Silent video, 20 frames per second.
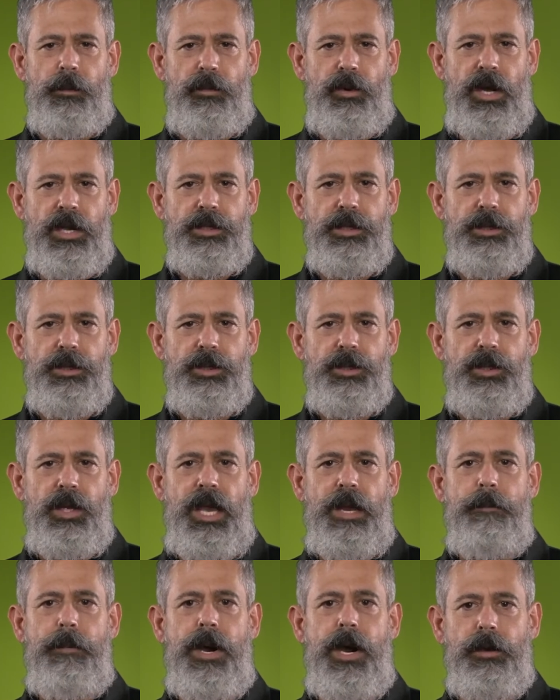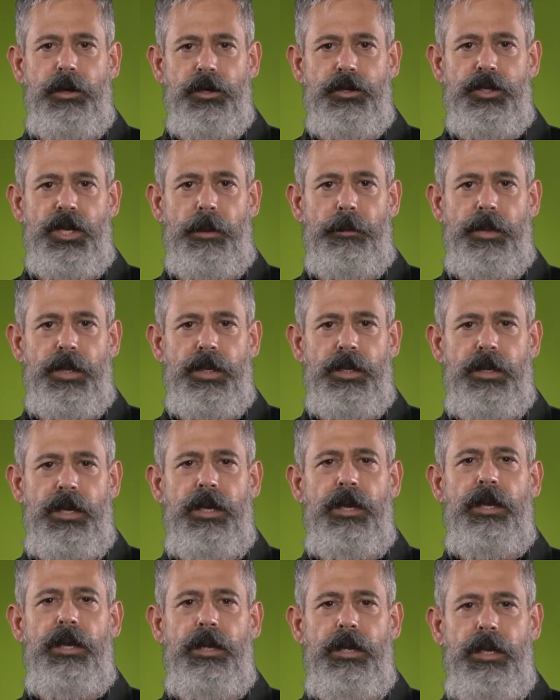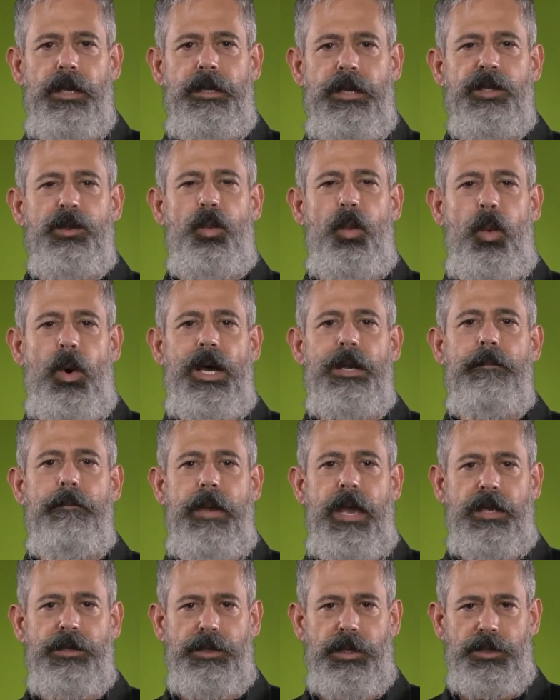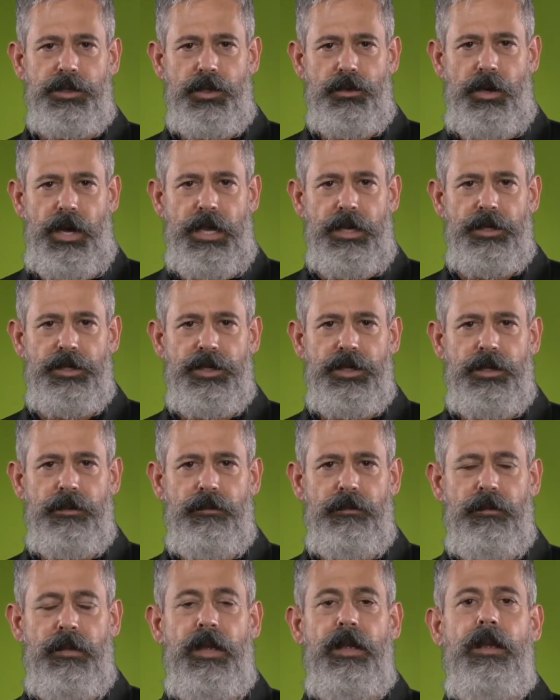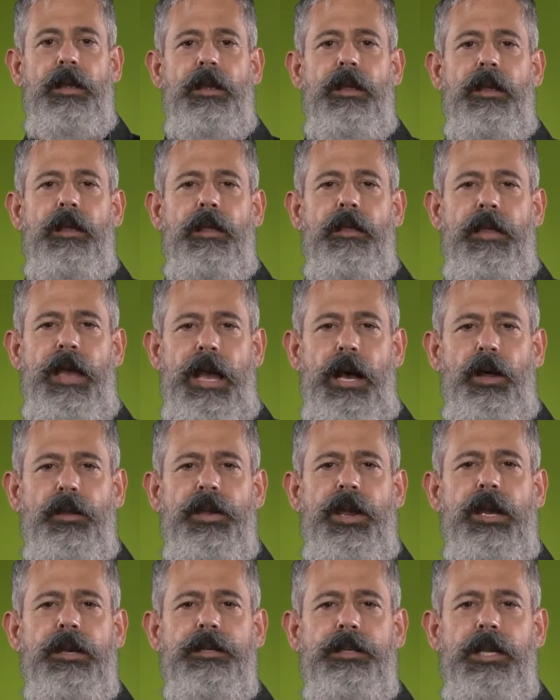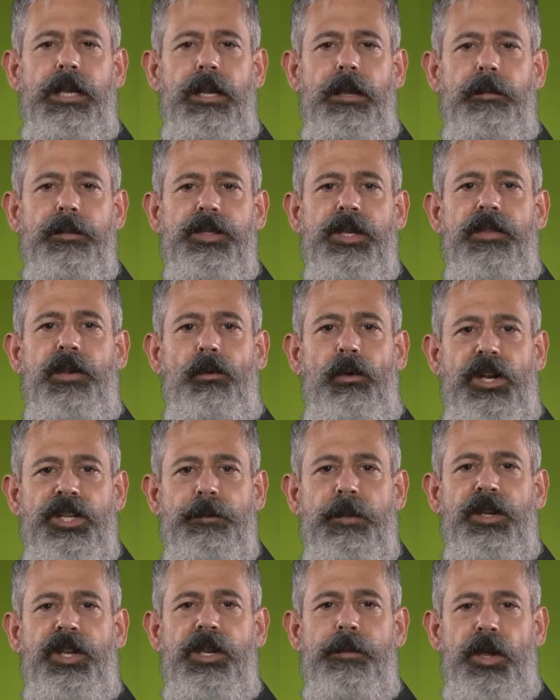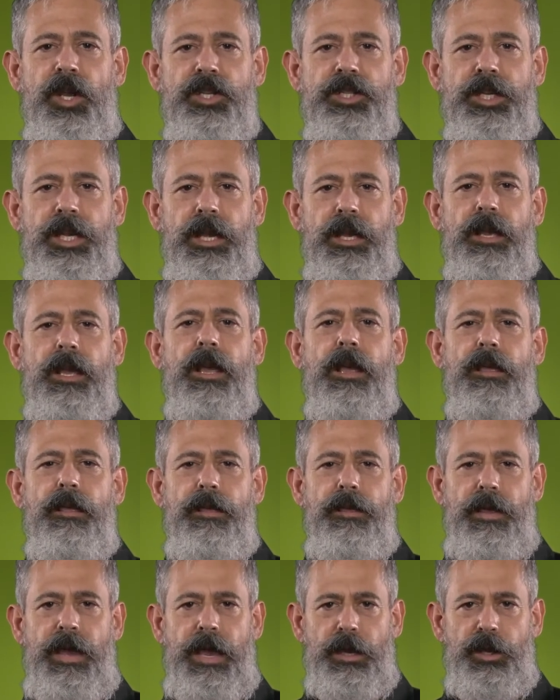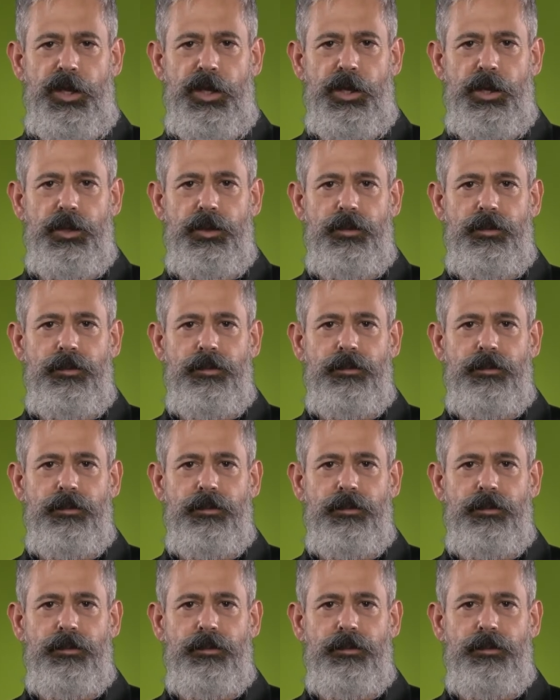your presence and partnership. It is what makes us great. The healthcare teams of the Richmond community, thank you.